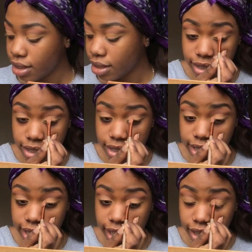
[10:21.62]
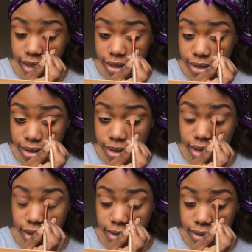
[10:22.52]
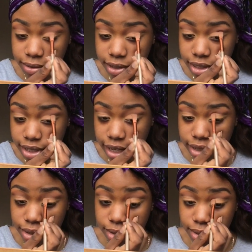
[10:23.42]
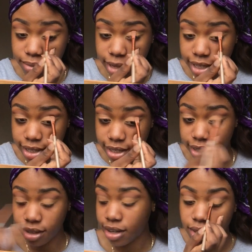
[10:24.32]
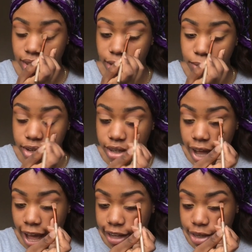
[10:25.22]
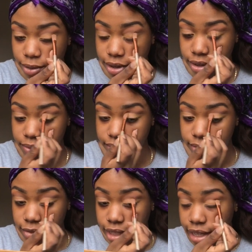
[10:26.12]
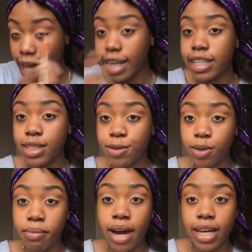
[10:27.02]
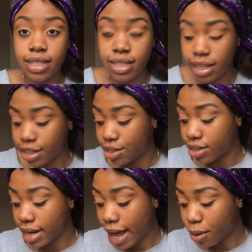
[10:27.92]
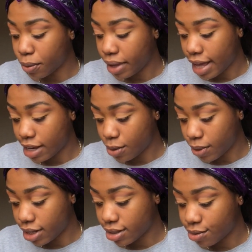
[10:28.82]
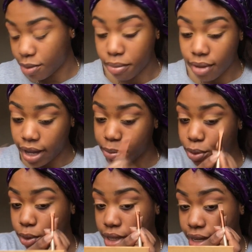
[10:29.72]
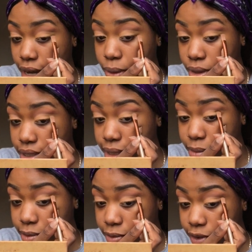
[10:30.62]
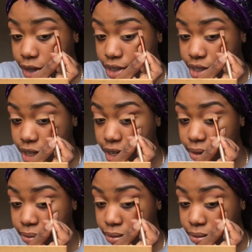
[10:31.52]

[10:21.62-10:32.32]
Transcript: Personally, a lot of the videos that I saw on medicine, they weren't accurate, at least for my stage now anyways, from my point now, because I'm in first year.